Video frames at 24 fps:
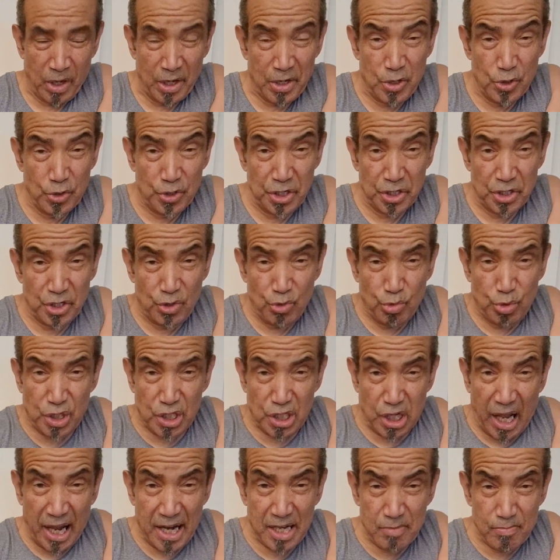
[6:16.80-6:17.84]
And you just do
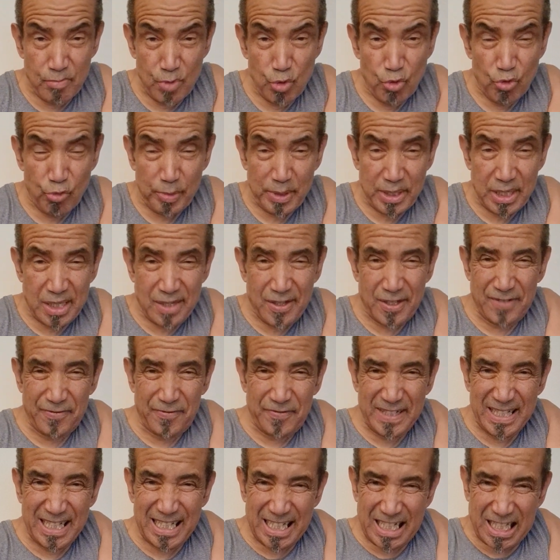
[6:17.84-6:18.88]
slight movements,
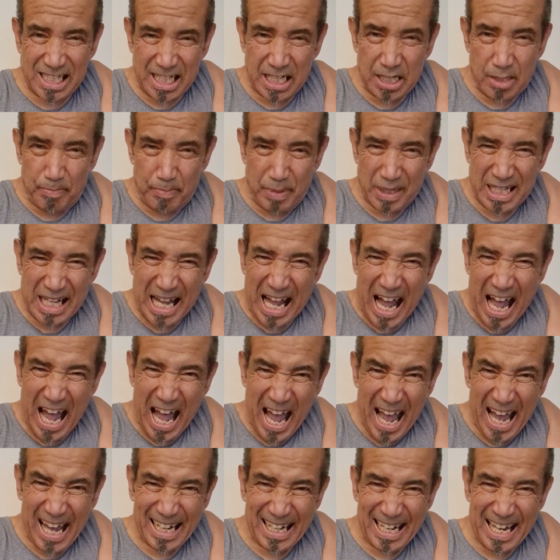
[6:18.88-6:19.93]
very slight, but
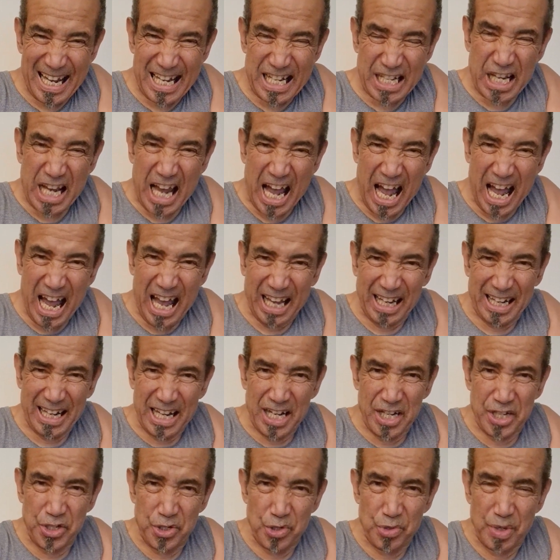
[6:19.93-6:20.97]
hard, as hard
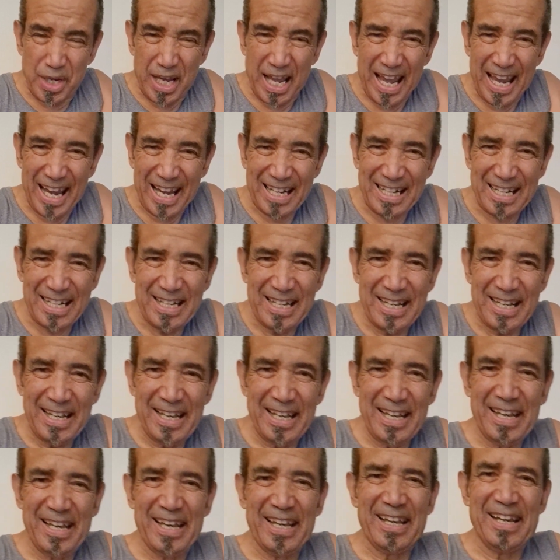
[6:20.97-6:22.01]
as you can.
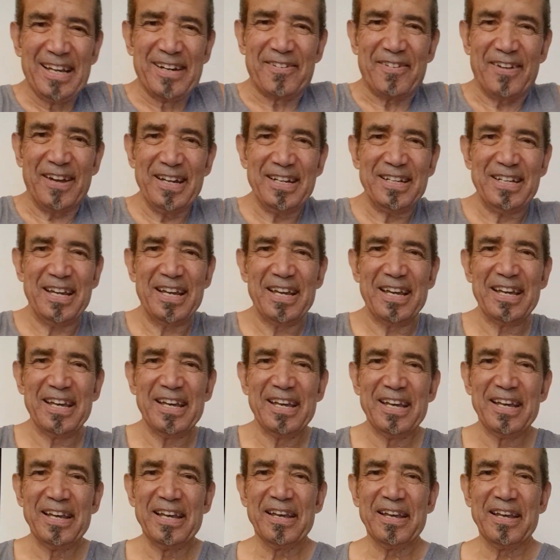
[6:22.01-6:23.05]
Right?
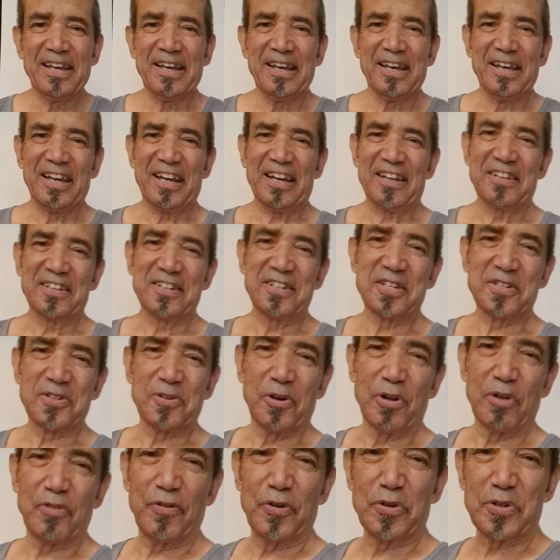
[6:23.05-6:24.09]
And this is
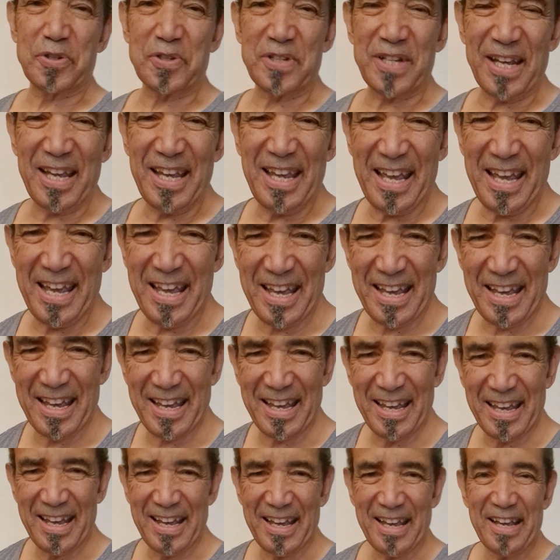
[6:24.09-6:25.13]
all for today.
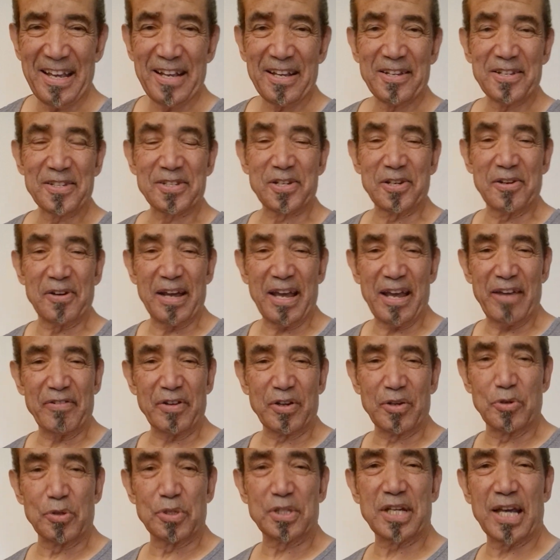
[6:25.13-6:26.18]
So
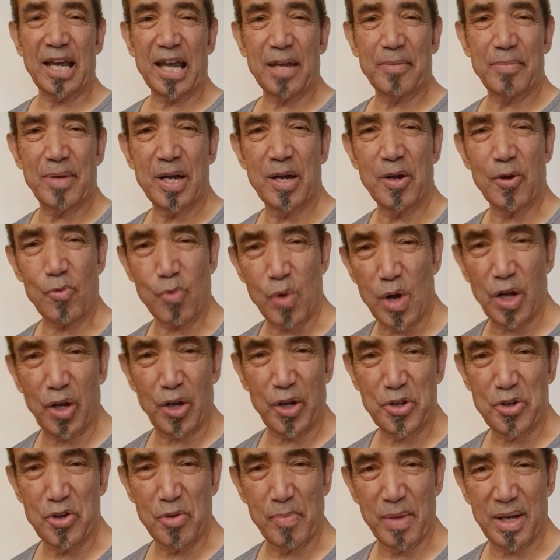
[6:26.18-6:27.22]
have a good time,
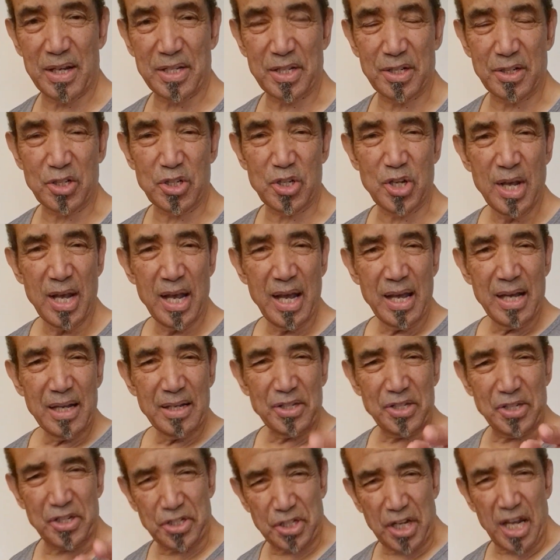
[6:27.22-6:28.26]
work on your muscles,
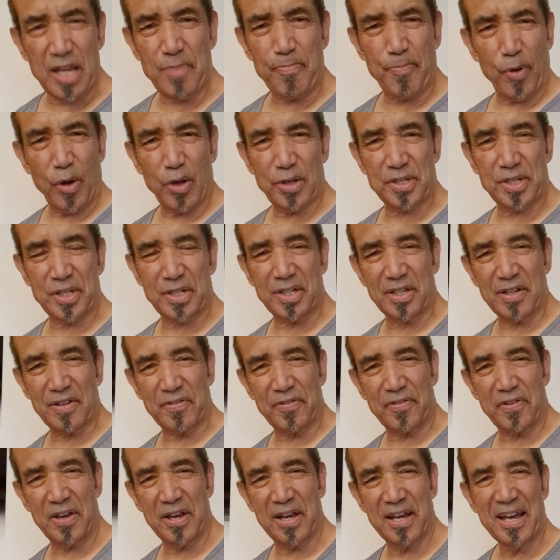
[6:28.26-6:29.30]
stay
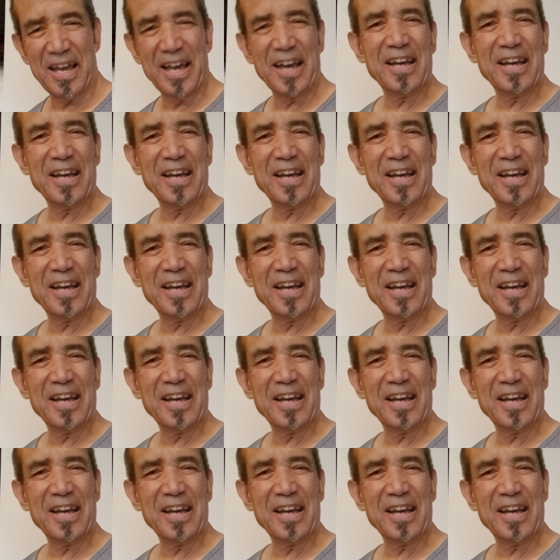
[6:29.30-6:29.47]
positive,